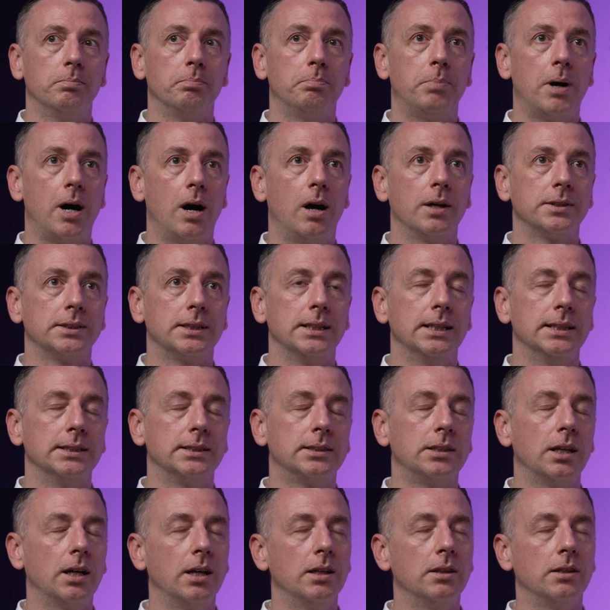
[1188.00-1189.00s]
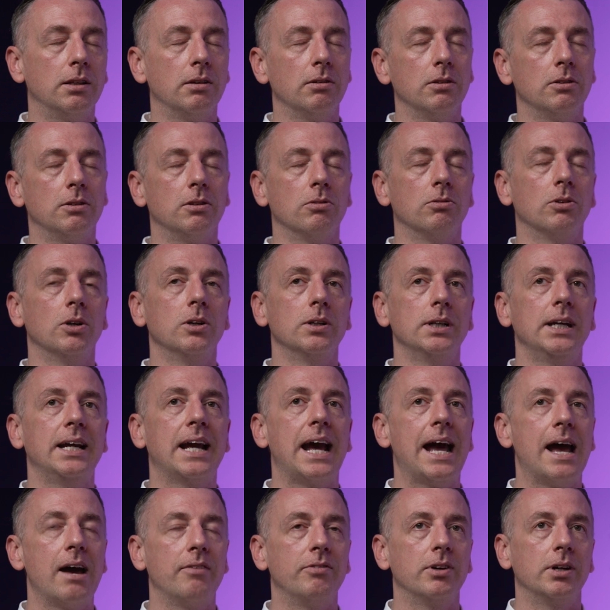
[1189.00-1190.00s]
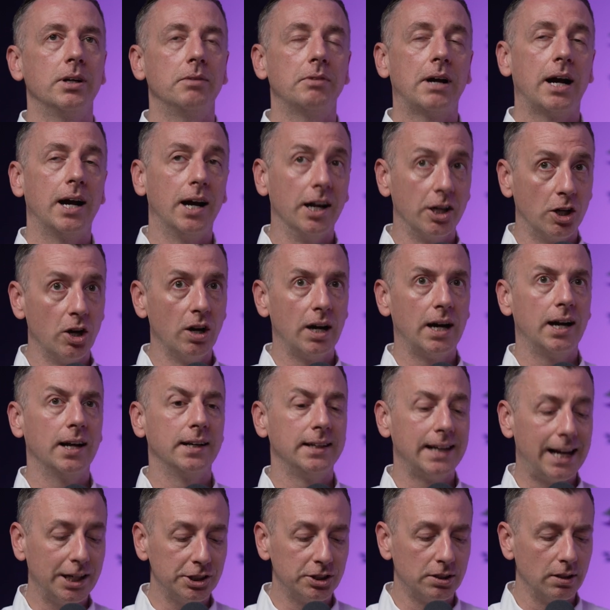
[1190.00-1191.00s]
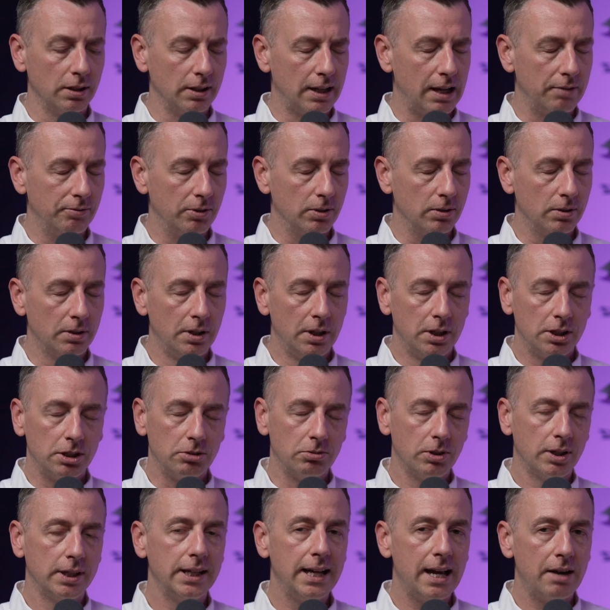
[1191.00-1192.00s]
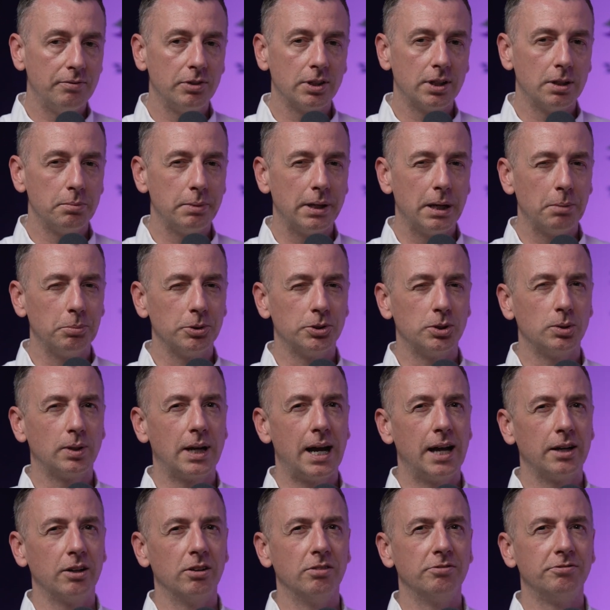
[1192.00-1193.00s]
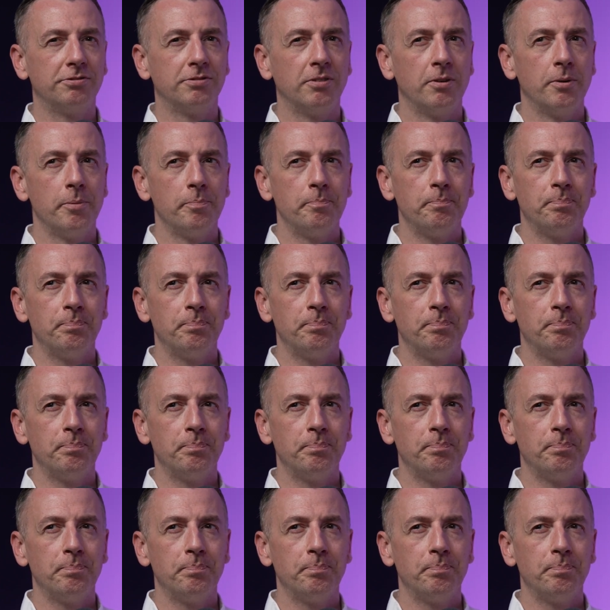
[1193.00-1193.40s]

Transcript: parties, they're only ever at a national level, they're only ever going to be able to kind of